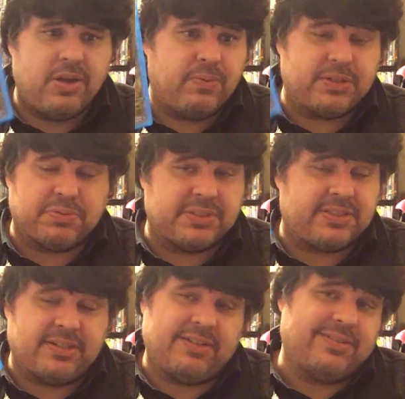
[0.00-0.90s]
which we're
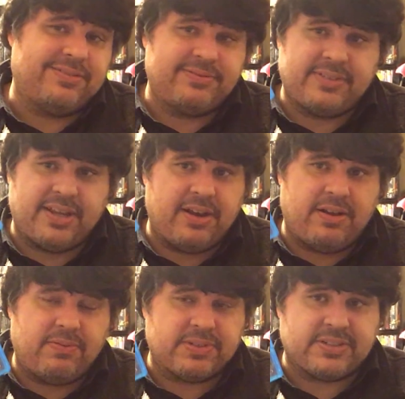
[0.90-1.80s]
still, you
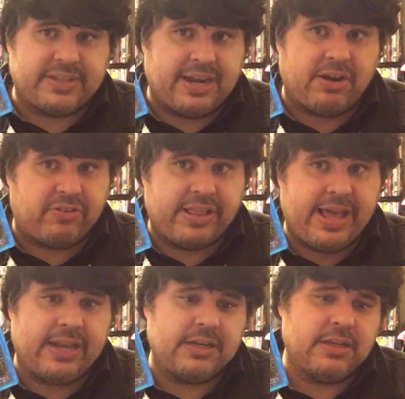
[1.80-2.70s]
know, we're still getting over
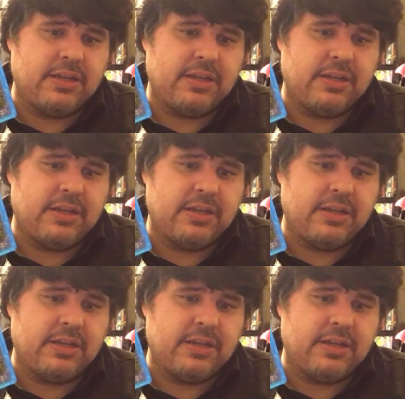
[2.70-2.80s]
that.